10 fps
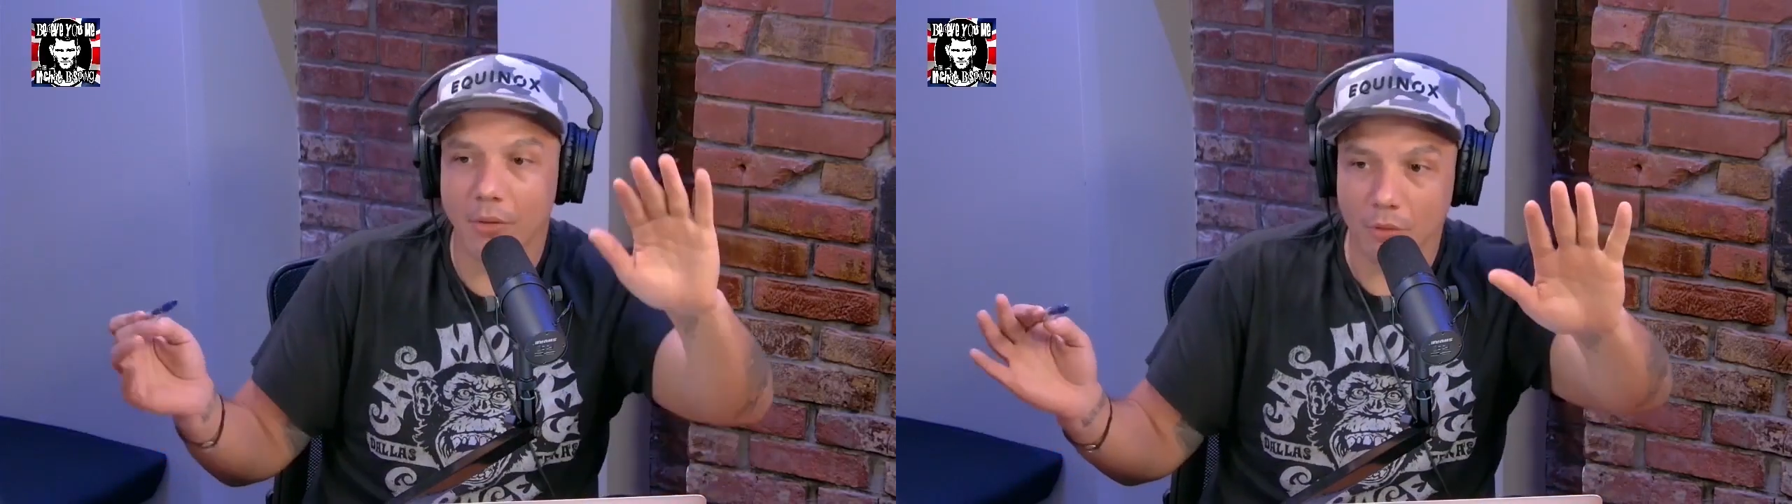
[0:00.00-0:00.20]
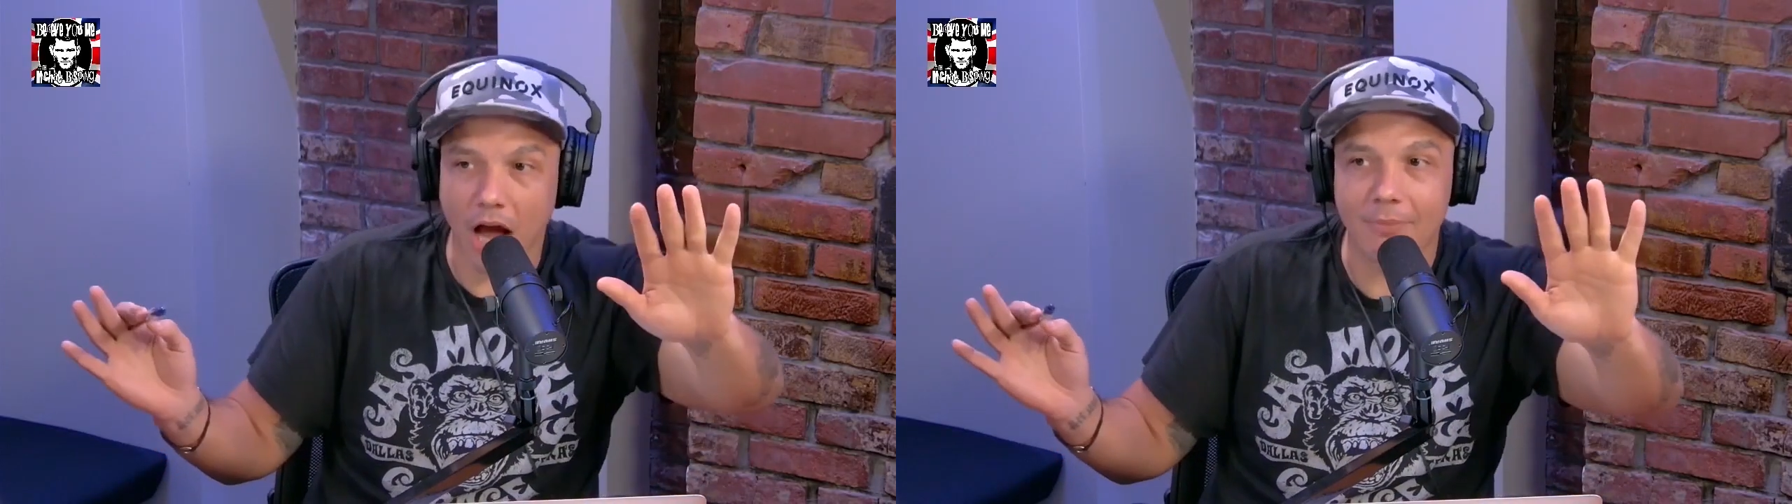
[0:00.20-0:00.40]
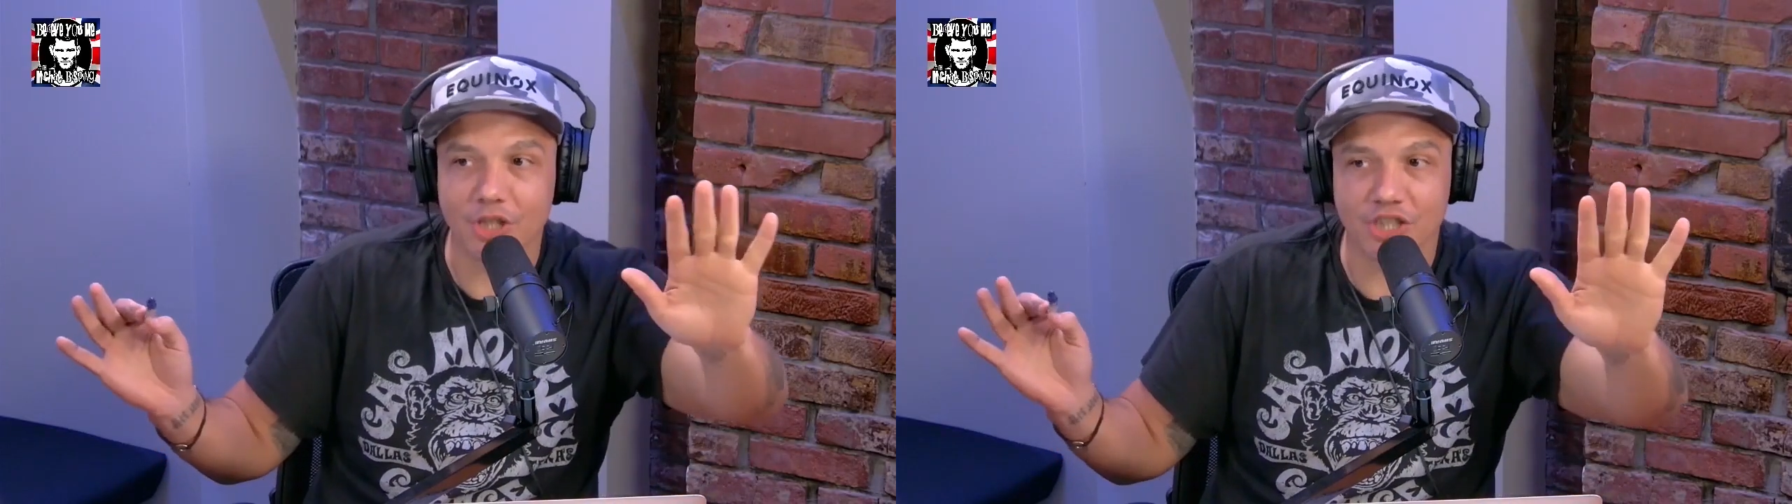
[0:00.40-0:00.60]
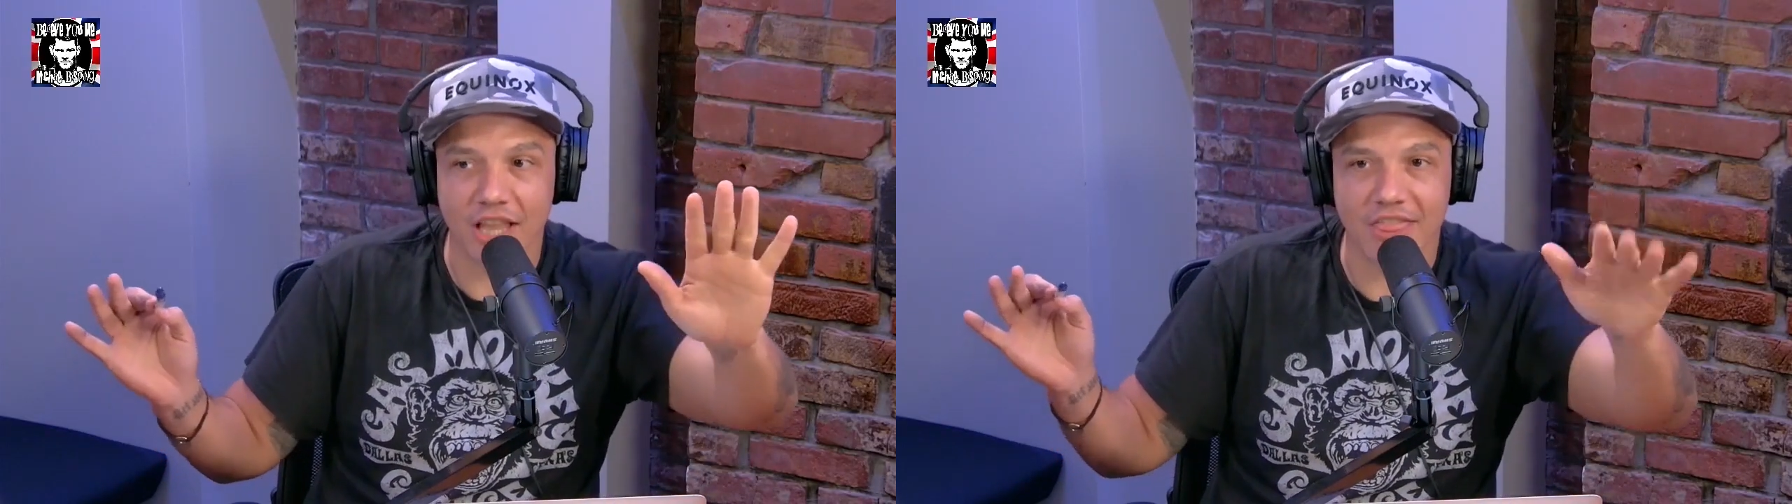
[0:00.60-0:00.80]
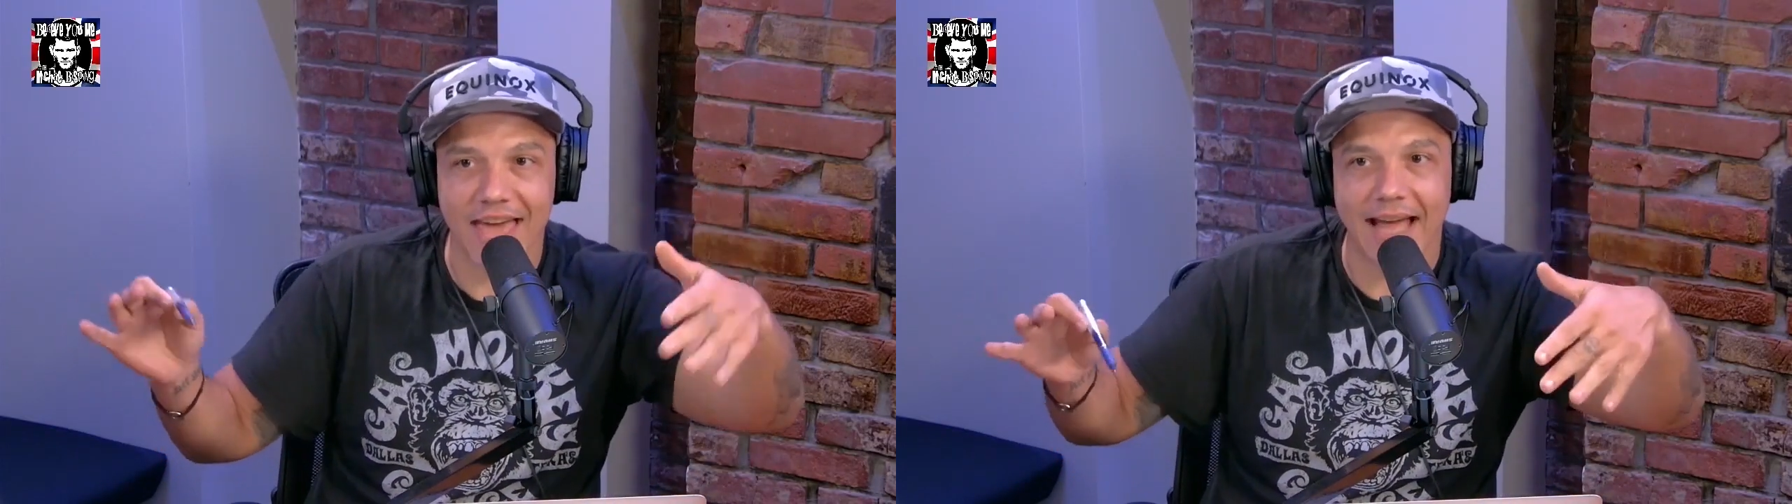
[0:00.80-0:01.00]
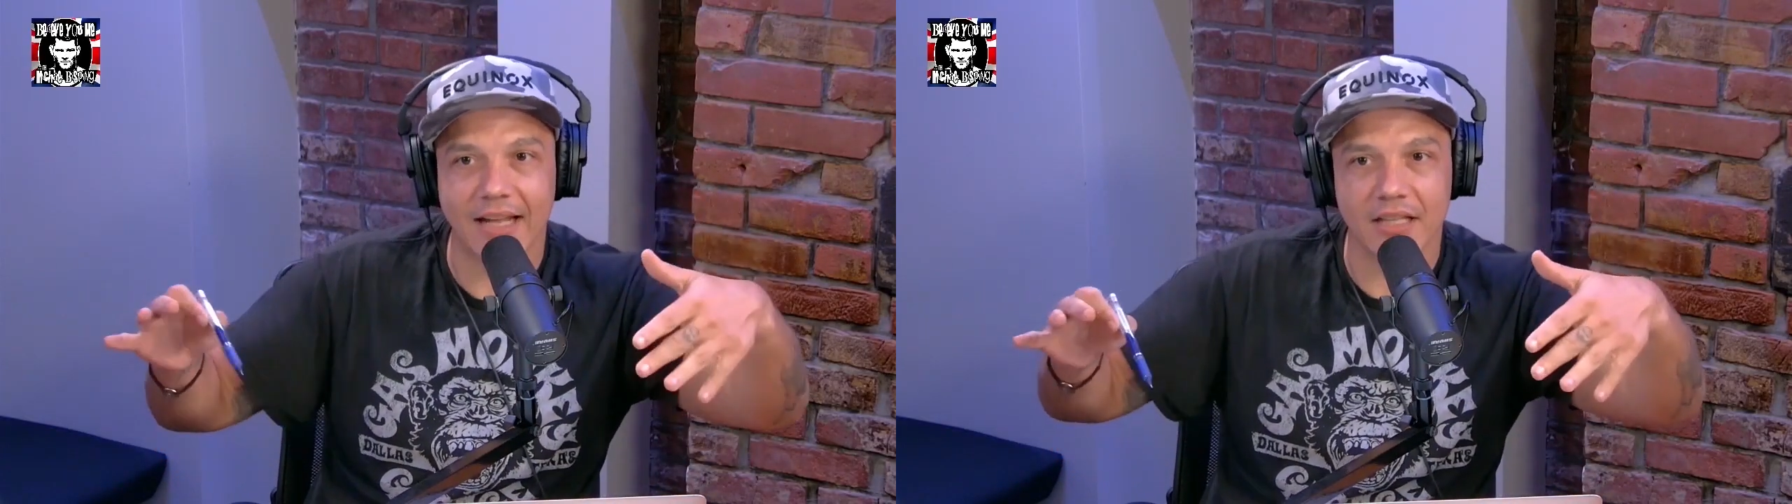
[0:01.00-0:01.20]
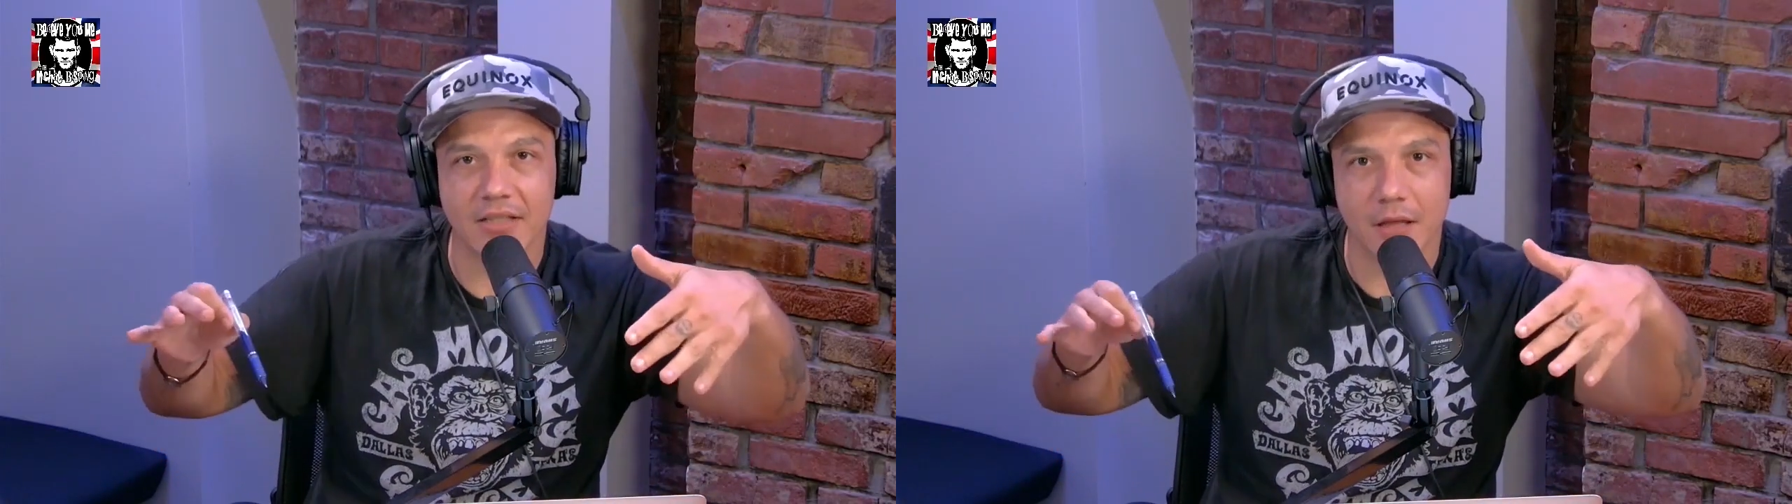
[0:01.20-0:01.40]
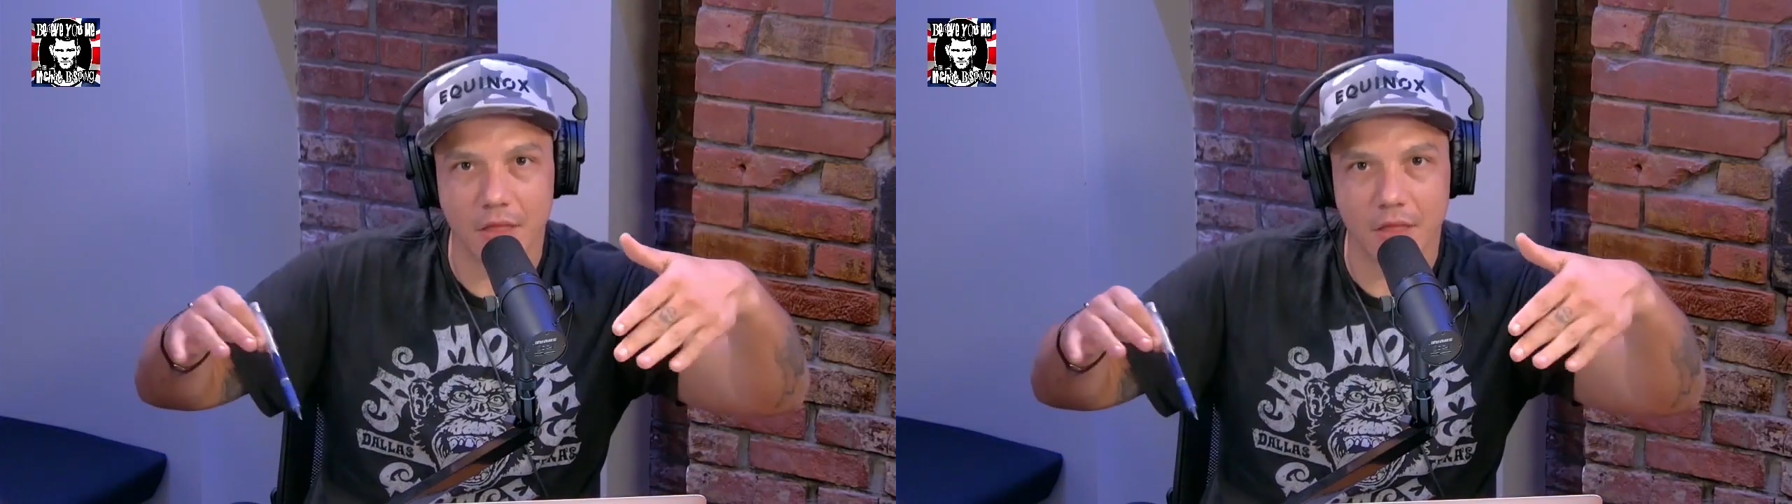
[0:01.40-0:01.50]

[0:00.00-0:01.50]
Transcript: I'm just saying that is